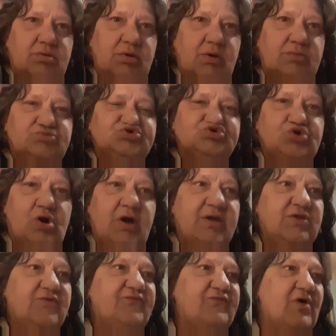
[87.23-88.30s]
I'm
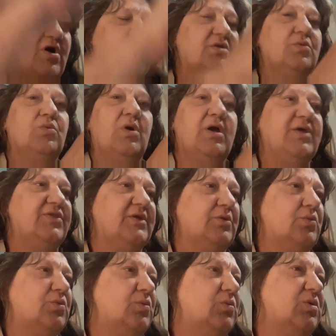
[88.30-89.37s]
trying to find a way that it
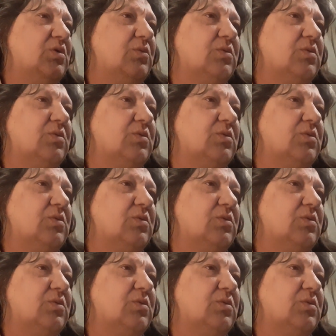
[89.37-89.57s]
will